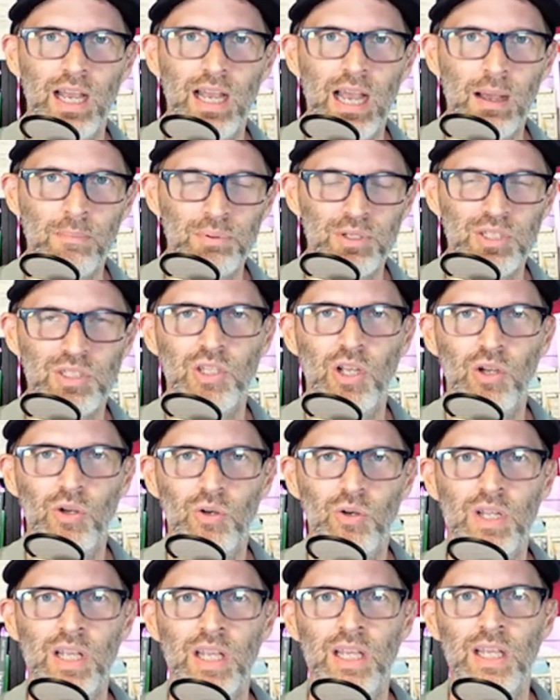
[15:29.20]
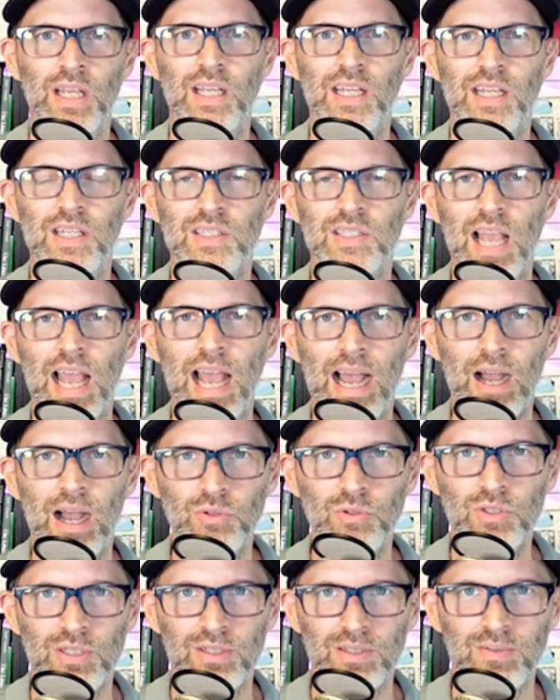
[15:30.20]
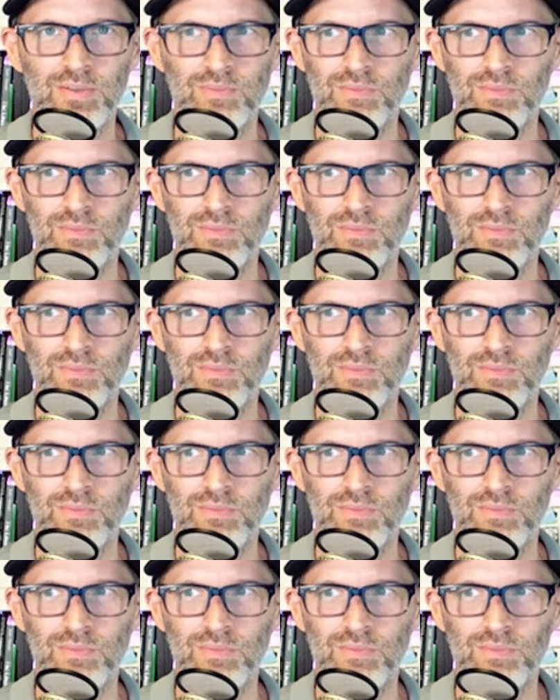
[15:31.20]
episode is out.